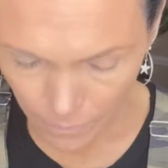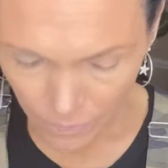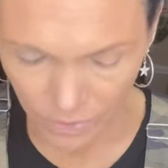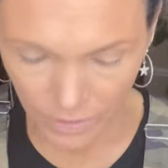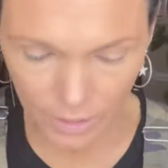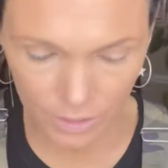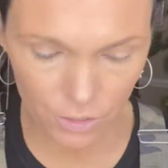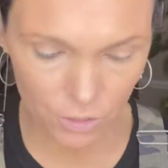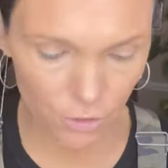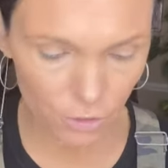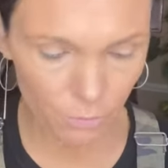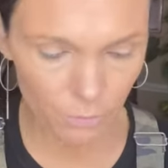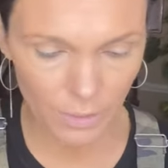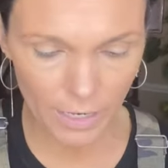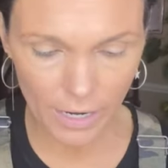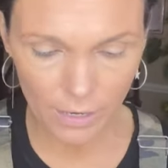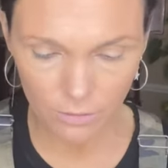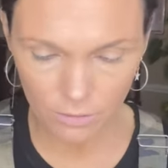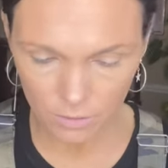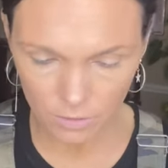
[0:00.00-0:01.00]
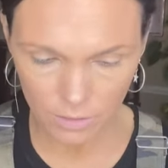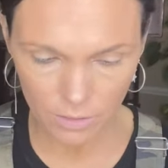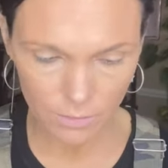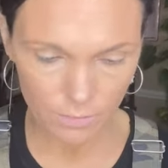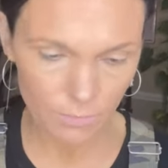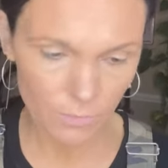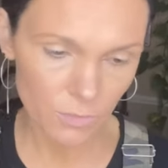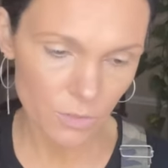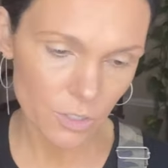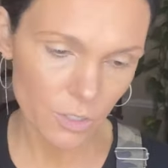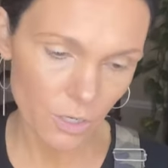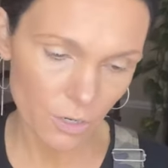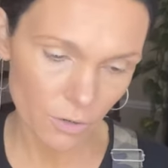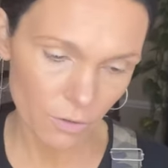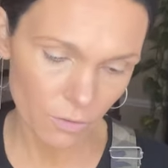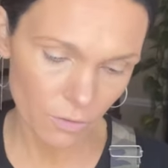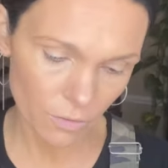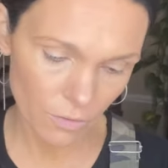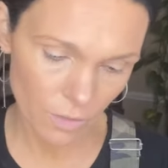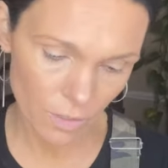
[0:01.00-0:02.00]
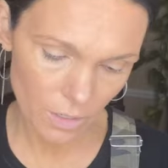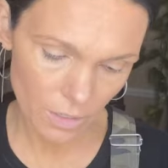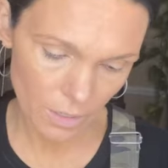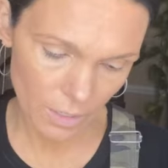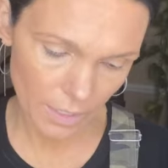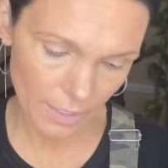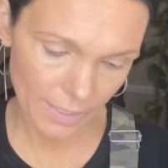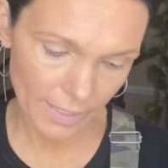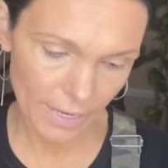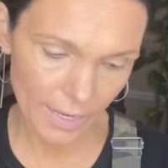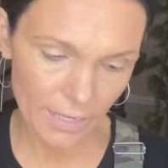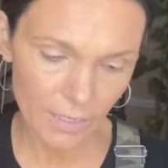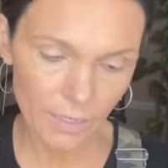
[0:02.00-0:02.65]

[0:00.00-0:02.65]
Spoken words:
Let's do brows. So again,